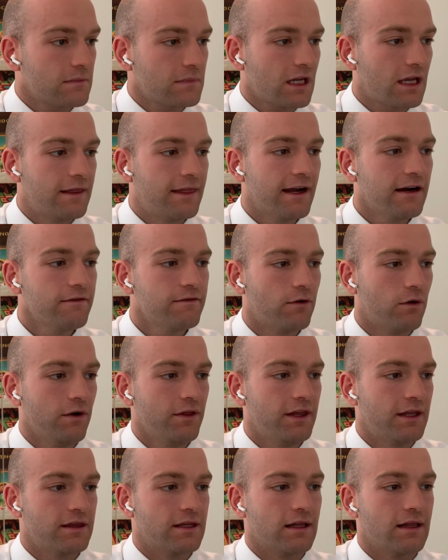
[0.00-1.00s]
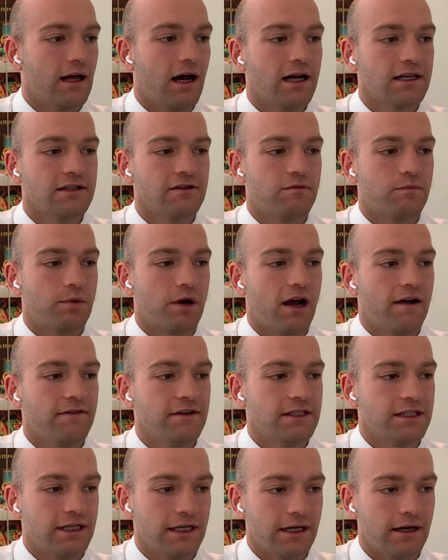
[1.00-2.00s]
therefore, that the loss of
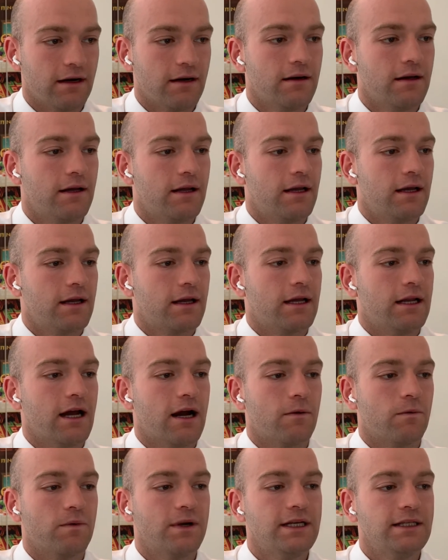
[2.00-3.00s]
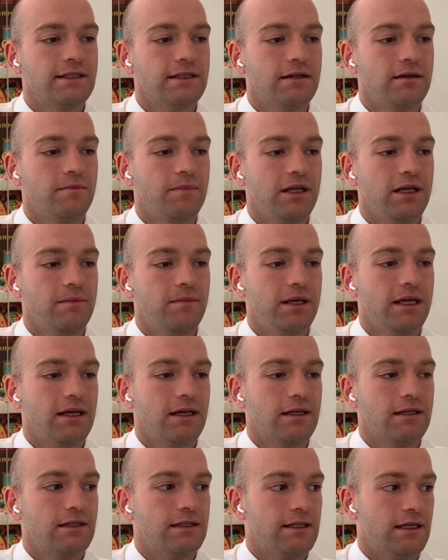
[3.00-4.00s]
profits here cannot reasonably be
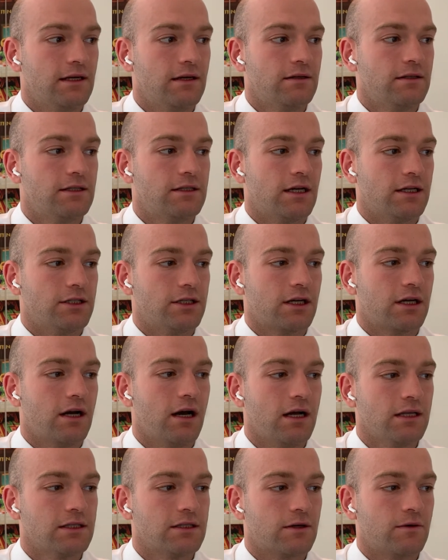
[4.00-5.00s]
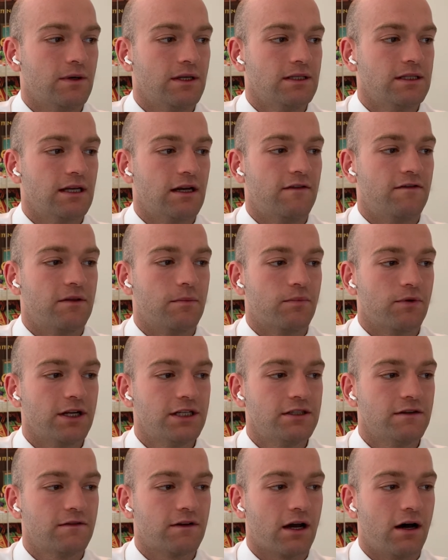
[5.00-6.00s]
considered such a consequence of the
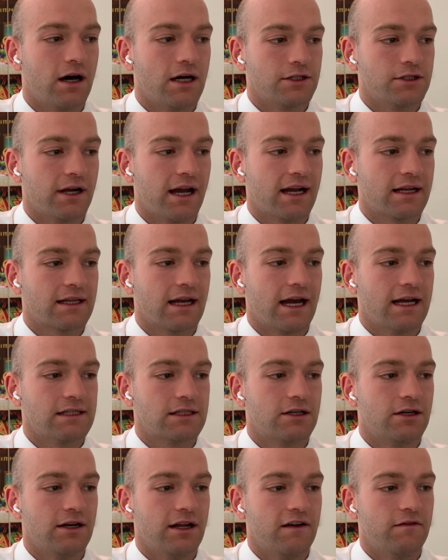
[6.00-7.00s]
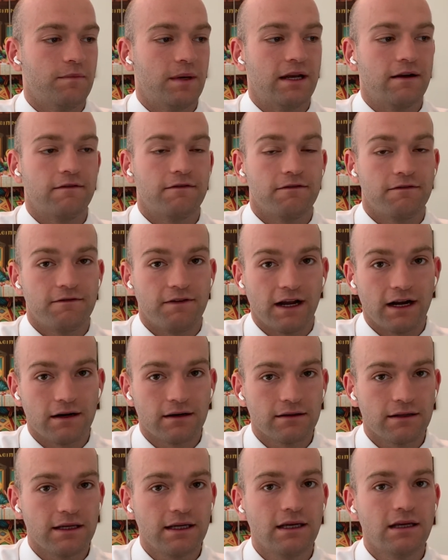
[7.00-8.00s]
breach of contract as could have been
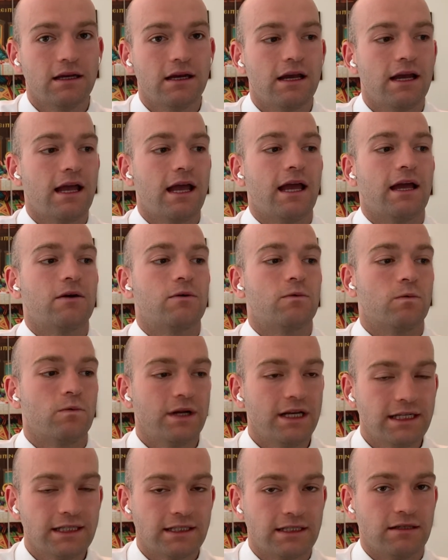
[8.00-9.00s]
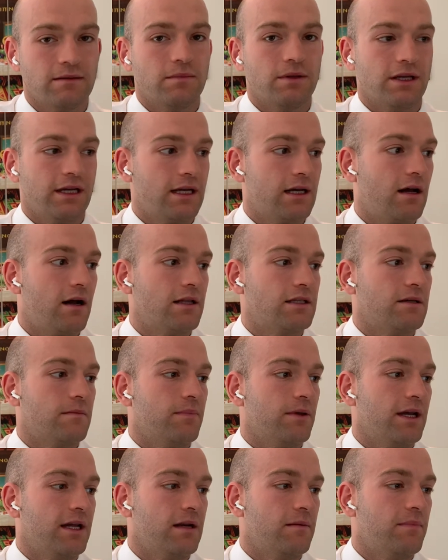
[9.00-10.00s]
fairly and reasonably
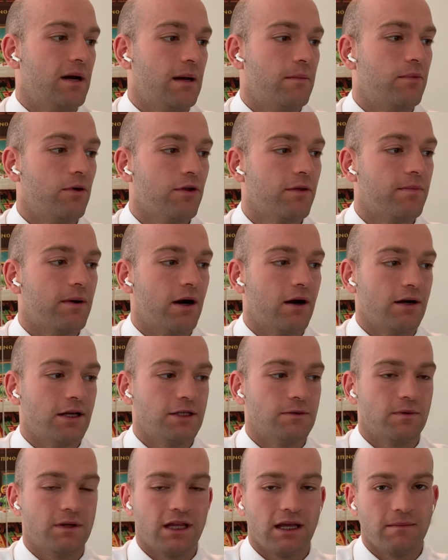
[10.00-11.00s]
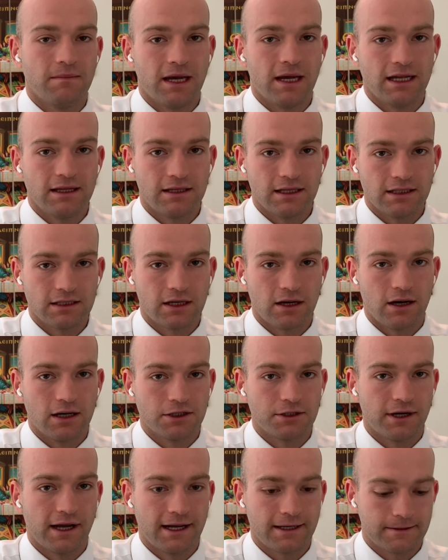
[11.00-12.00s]
contemplated by both parties when they made this
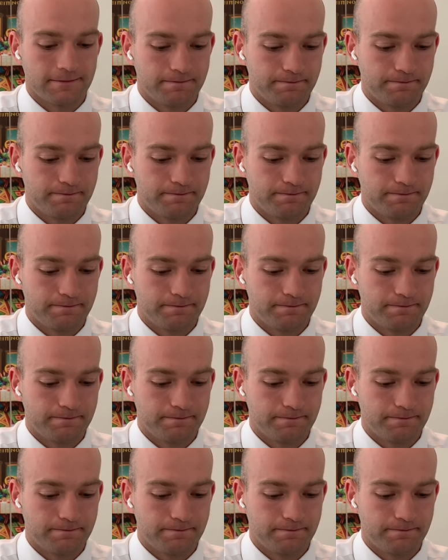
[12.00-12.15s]
contract."